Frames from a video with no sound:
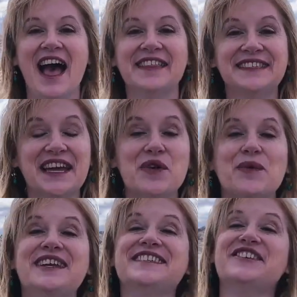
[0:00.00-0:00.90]
The second
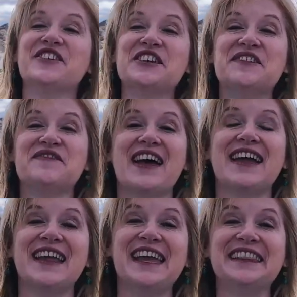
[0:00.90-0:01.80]
one is you're gonna
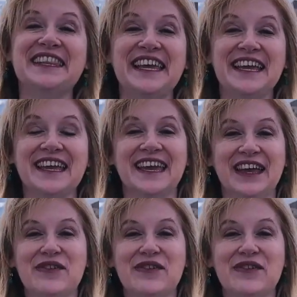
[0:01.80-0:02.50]
find a link